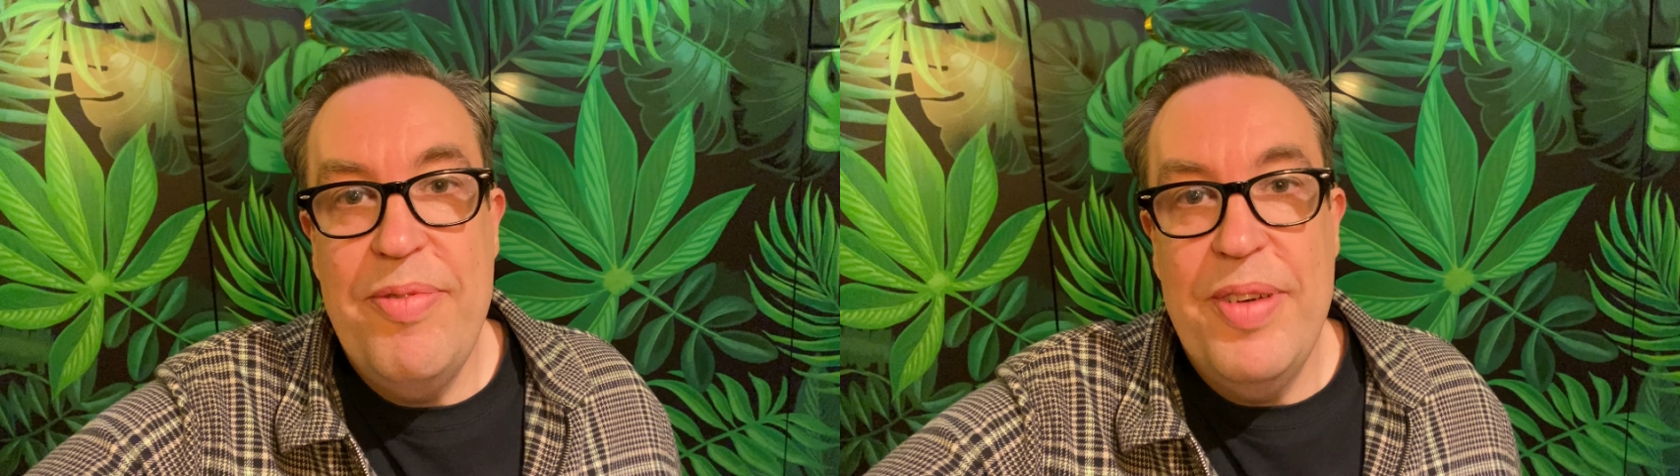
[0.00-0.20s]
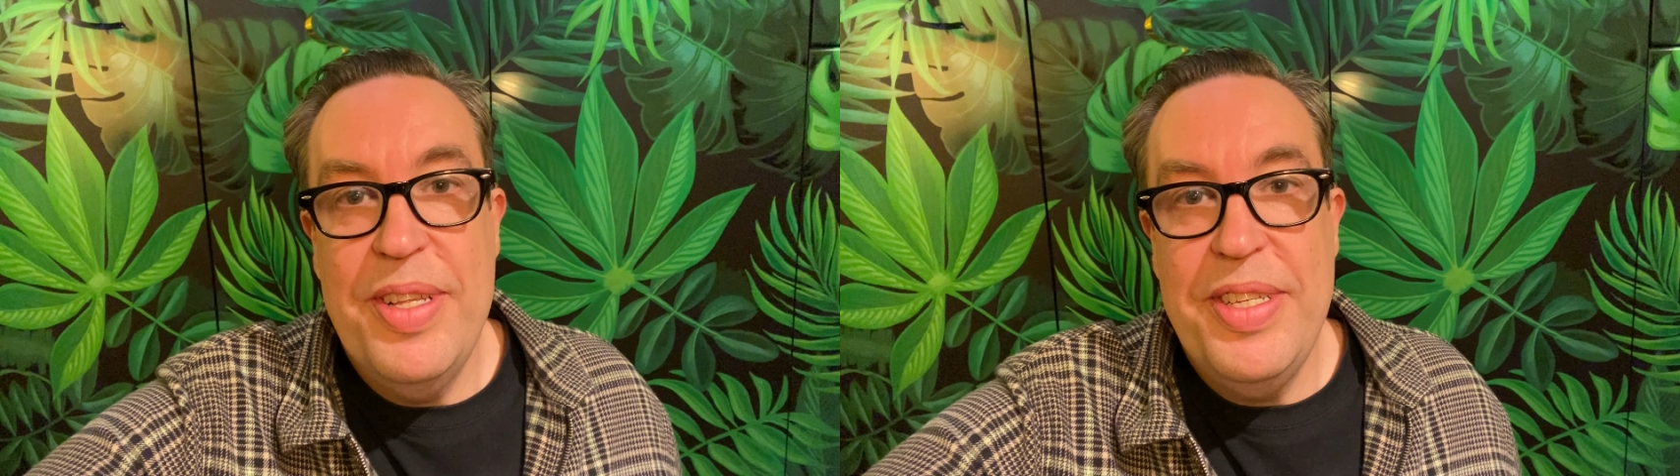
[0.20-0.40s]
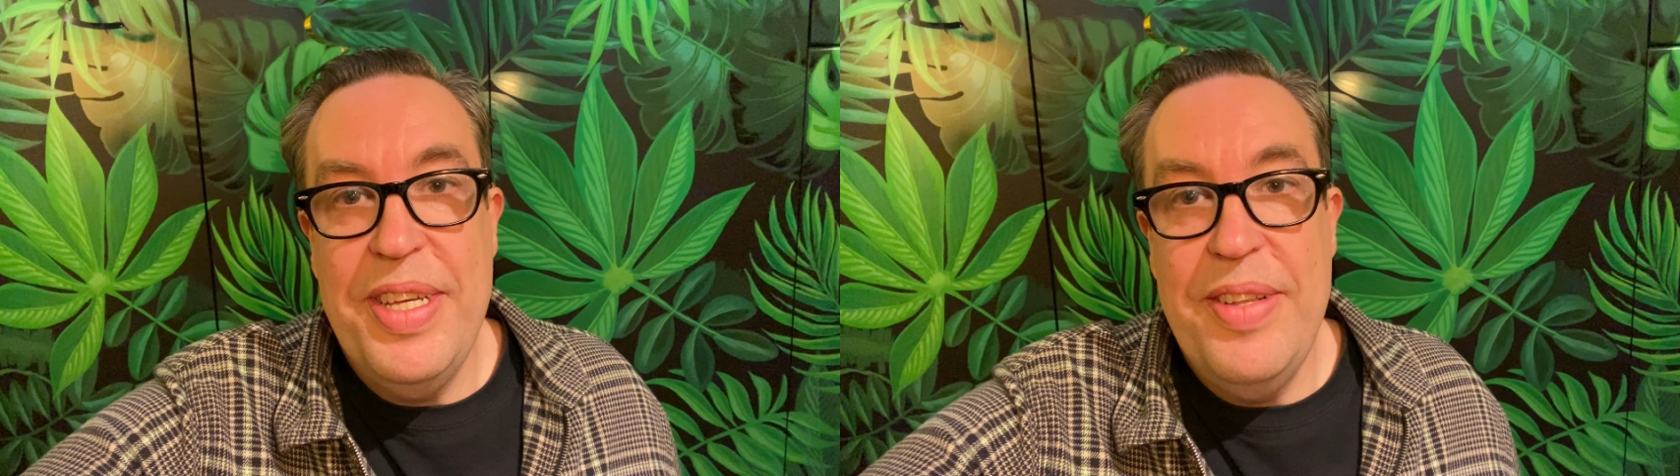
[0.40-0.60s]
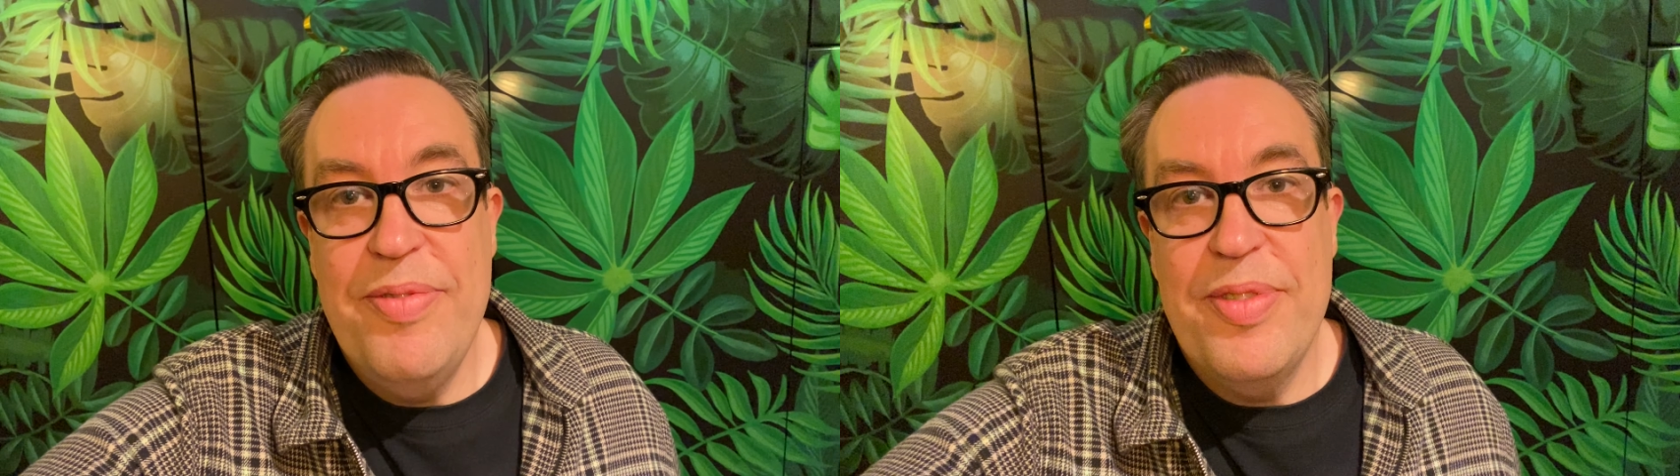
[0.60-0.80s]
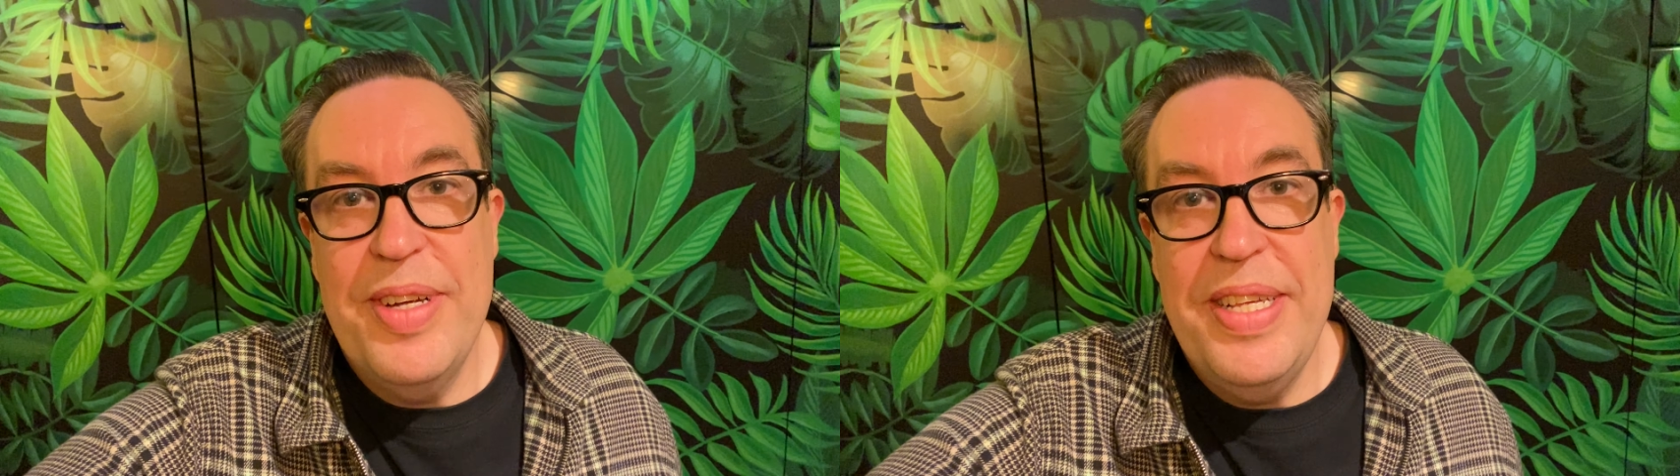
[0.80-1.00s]
Virgin,
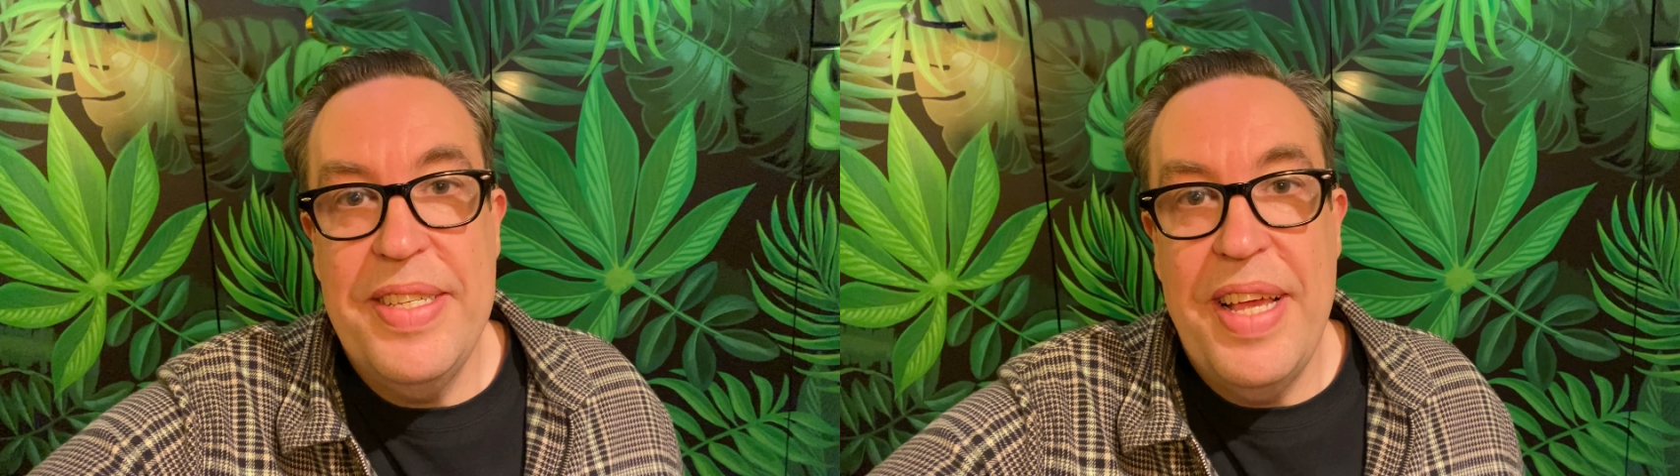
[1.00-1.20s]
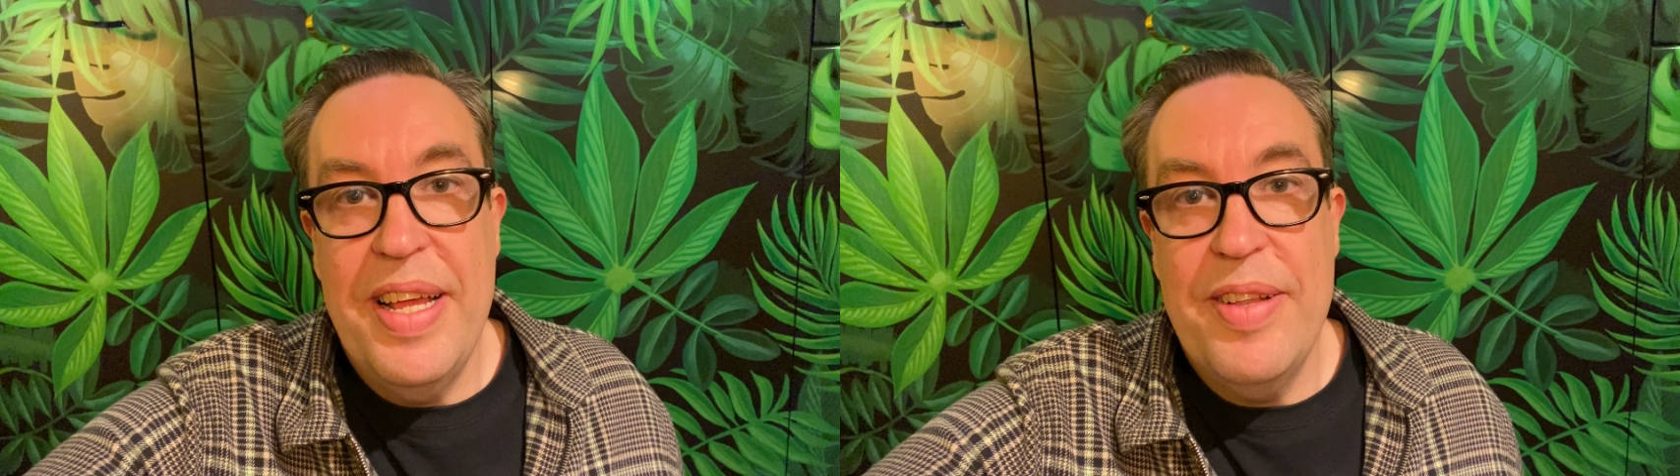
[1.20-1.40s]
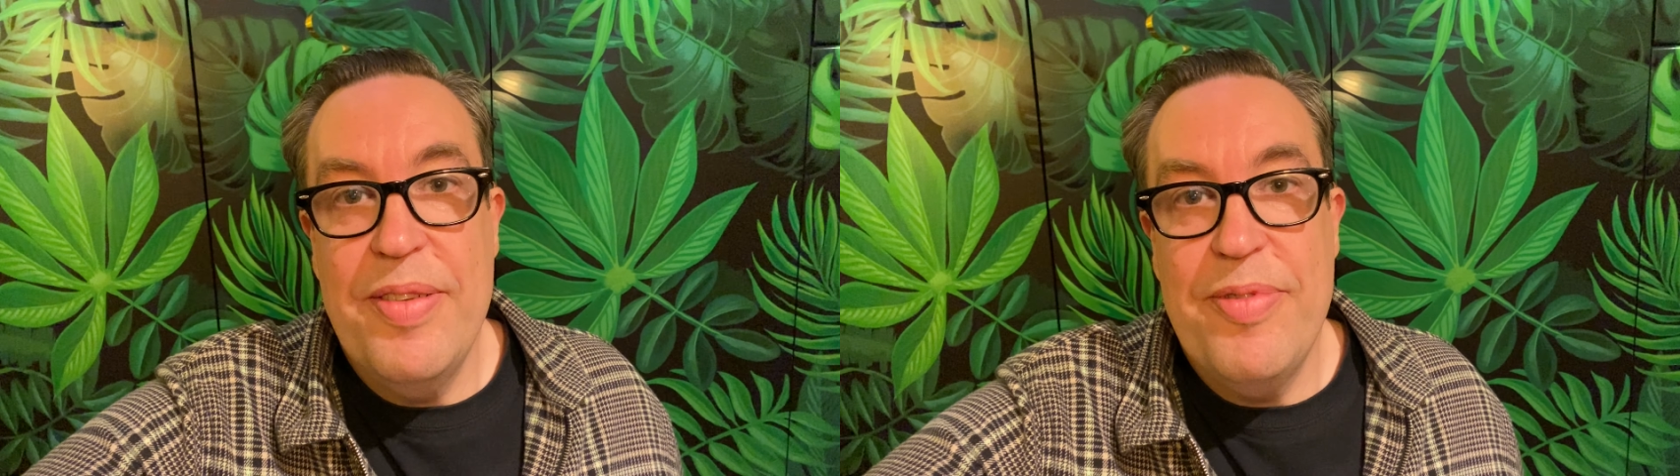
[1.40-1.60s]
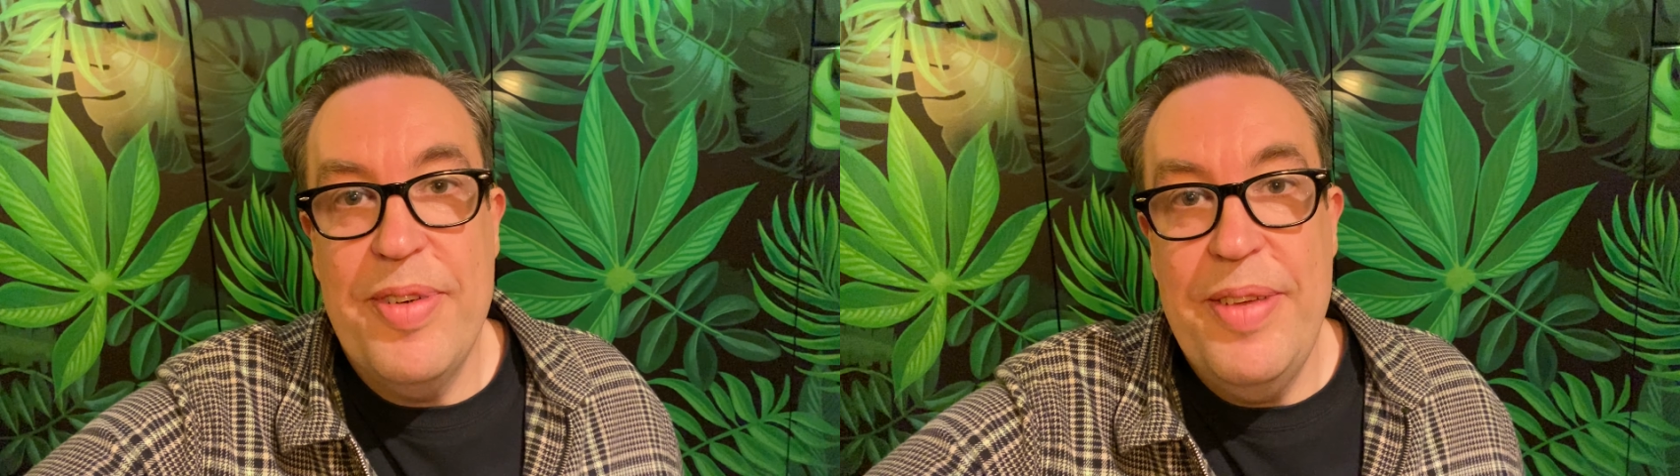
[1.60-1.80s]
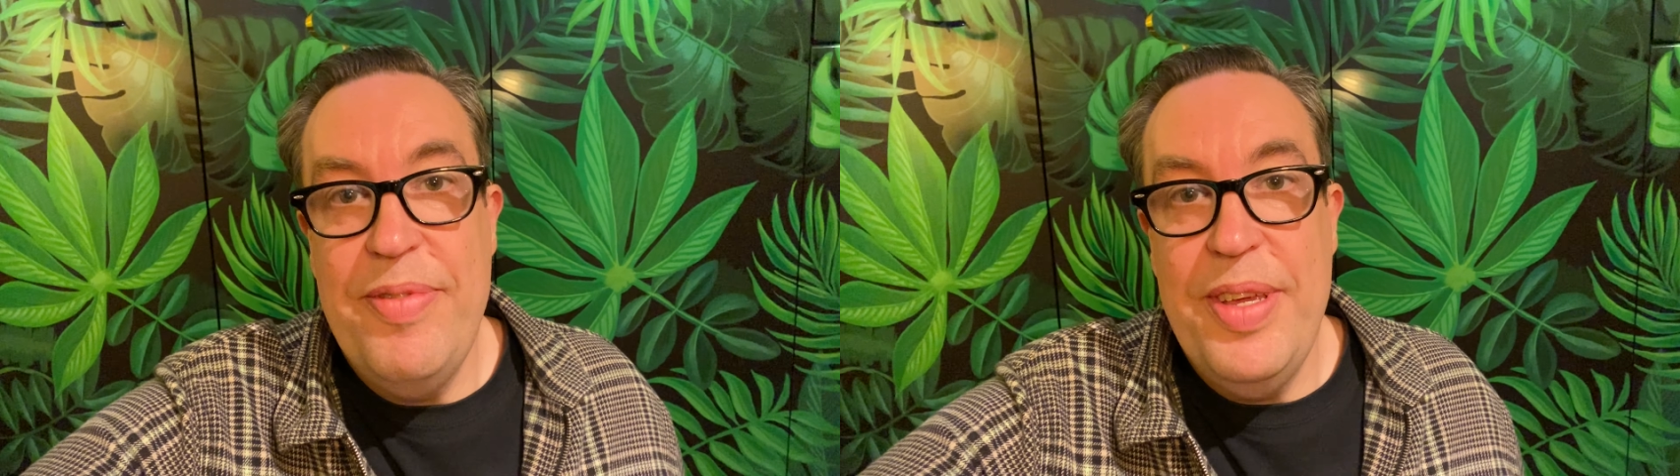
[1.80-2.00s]
Freesat,
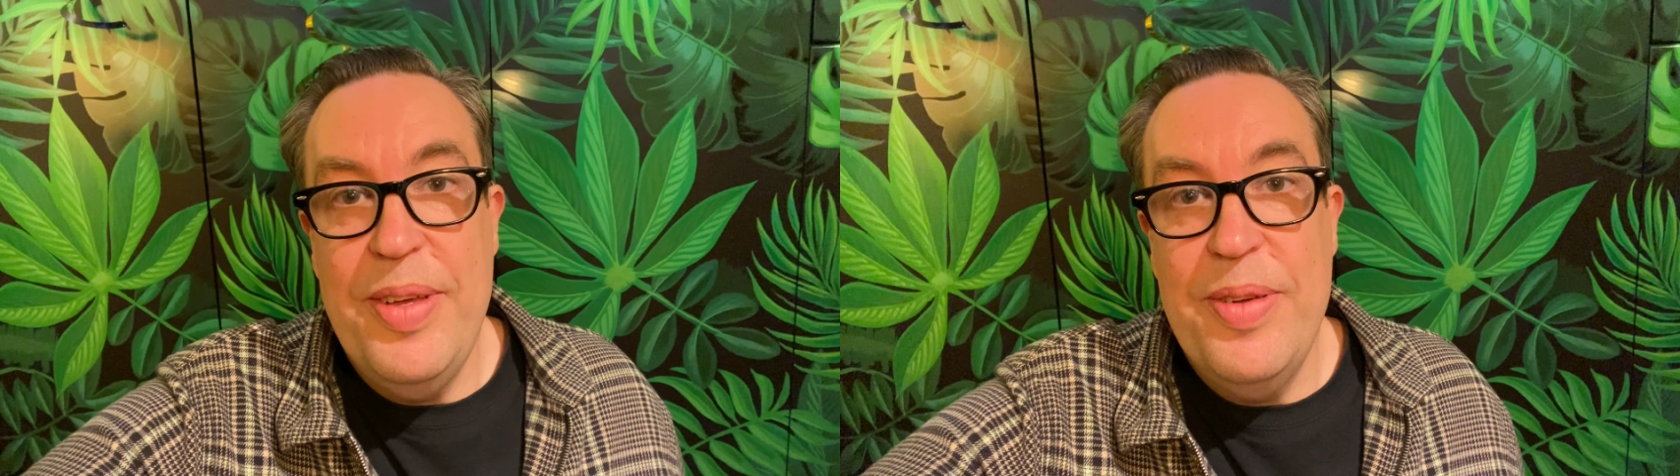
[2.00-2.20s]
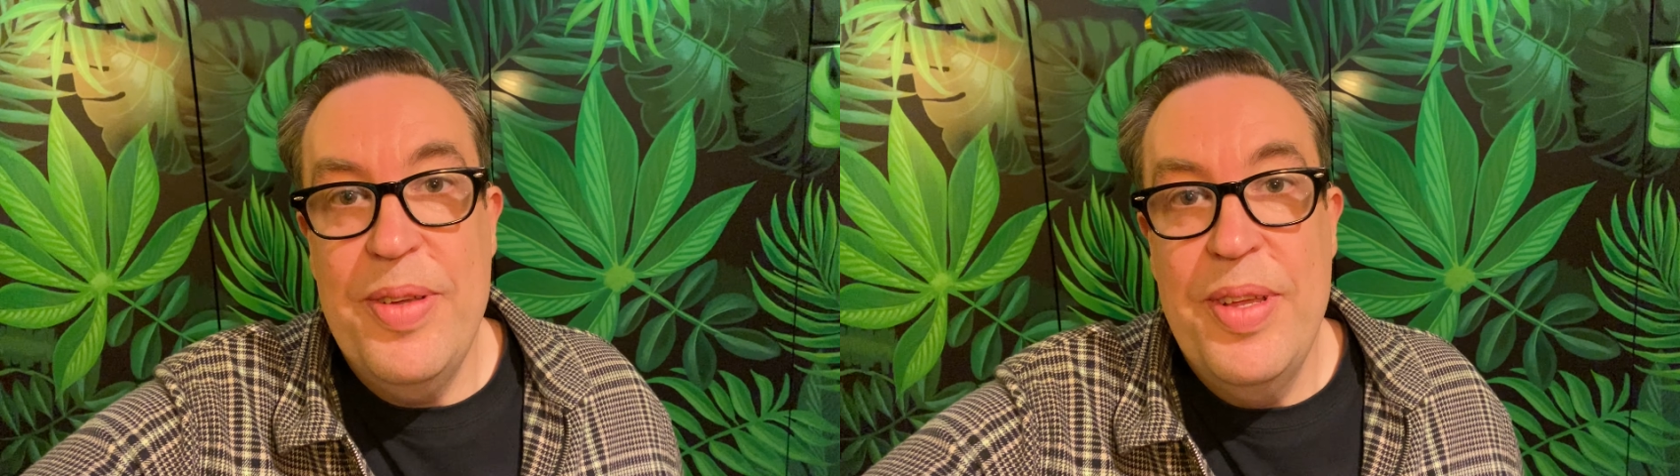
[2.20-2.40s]
Freeview,